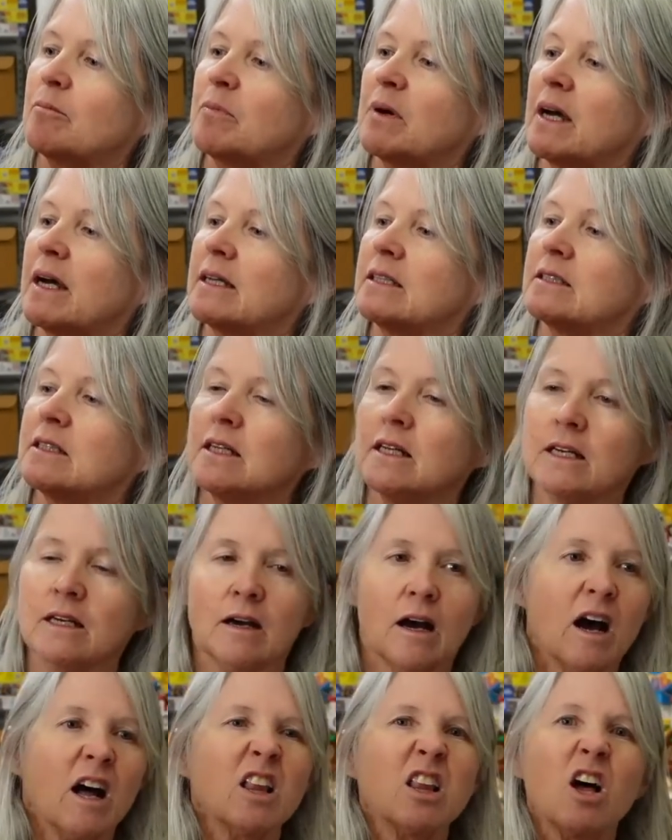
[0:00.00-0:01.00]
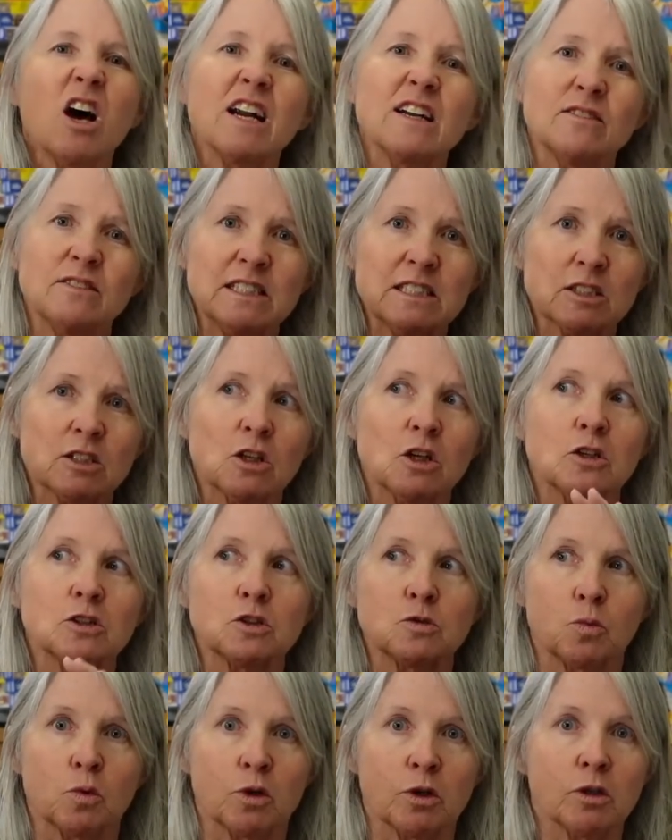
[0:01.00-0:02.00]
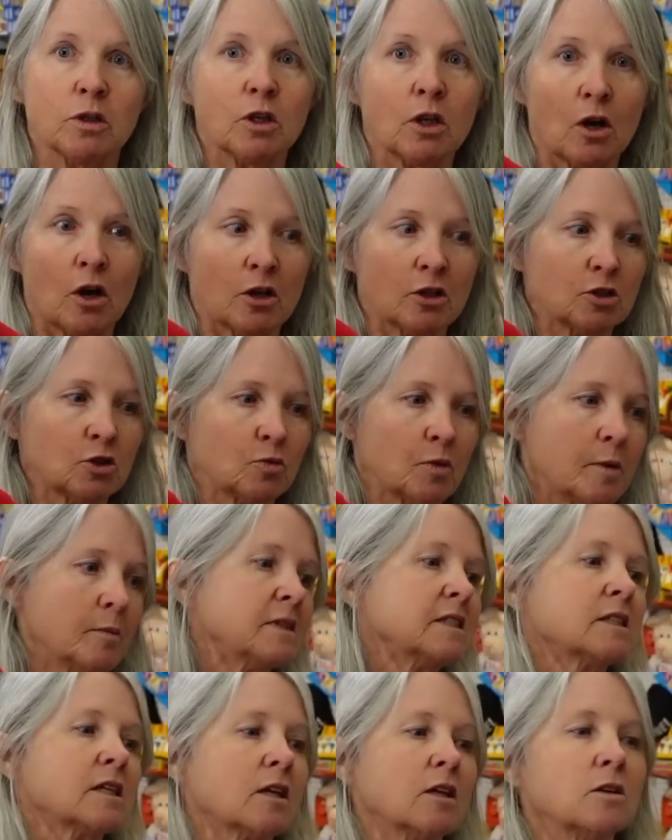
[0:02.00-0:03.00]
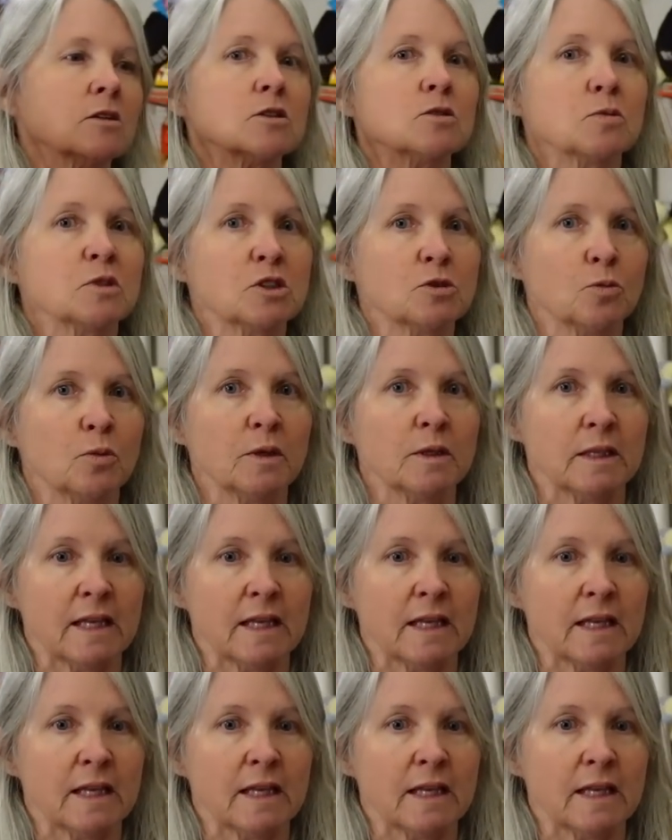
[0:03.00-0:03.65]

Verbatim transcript: But a lot of these clothes were large women's clothes, which we,